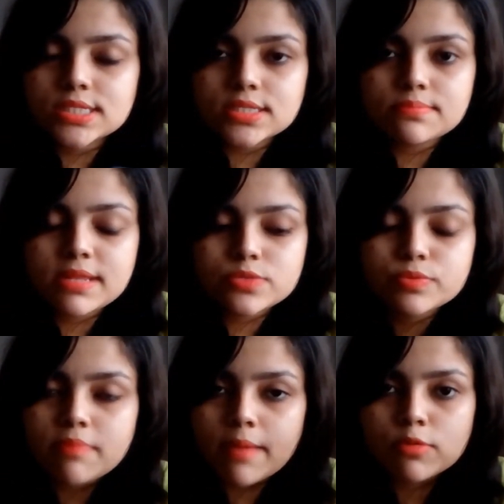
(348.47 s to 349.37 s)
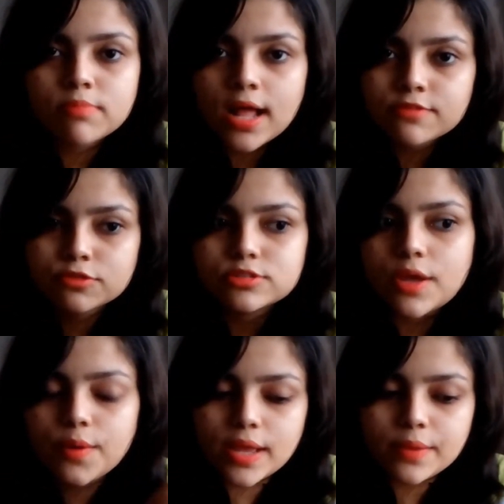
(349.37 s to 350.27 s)
single minute with my mobile phone,
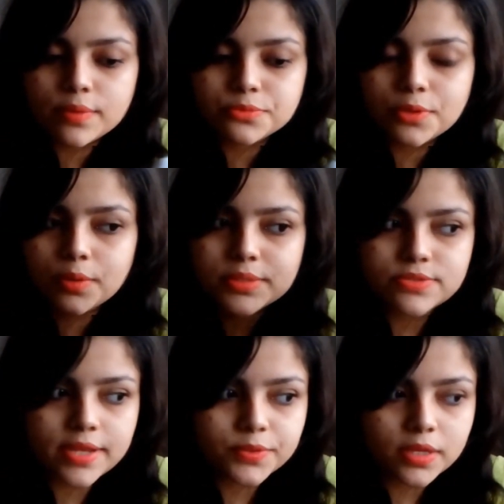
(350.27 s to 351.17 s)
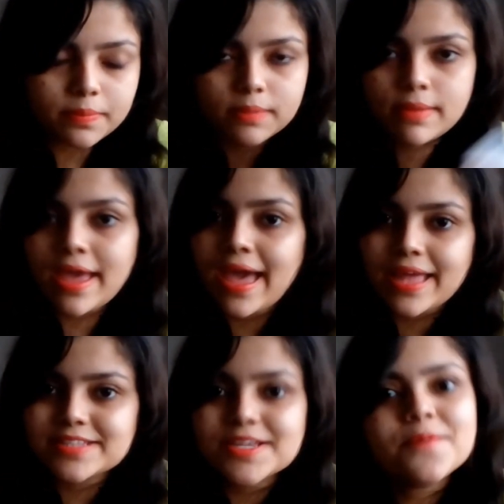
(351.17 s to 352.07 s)
so I will always try to keep it in my
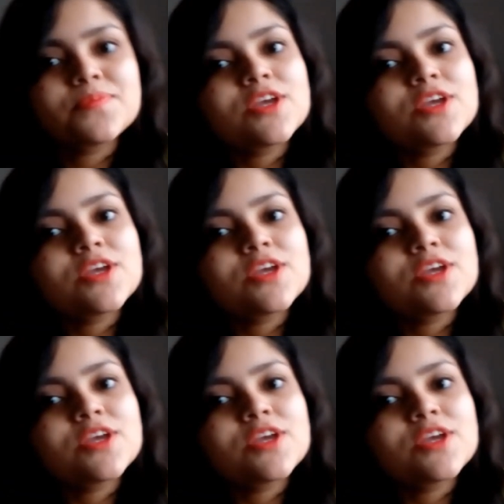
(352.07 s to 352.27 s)
hand.